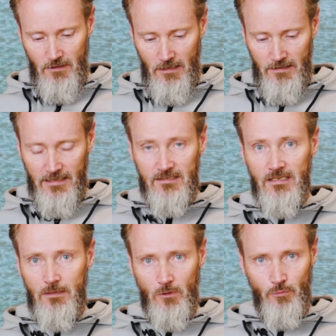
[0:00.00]
Uh, let's
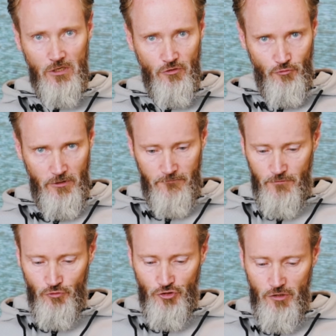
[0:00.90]
see what we can do in the
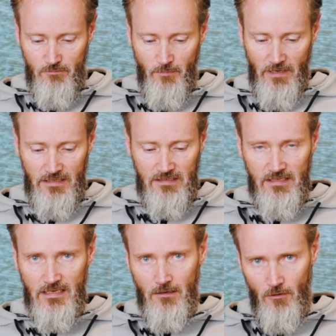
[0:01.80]
future, but it
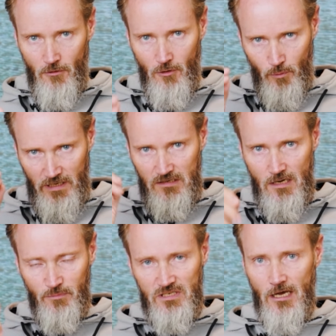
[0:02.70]
still always
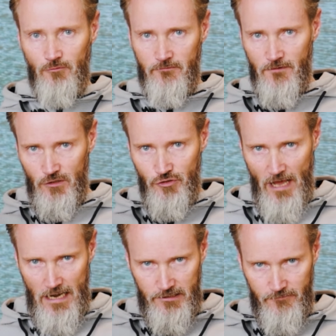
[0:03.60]
comes down to
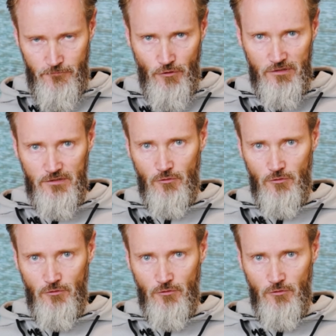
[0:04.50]
functionality first.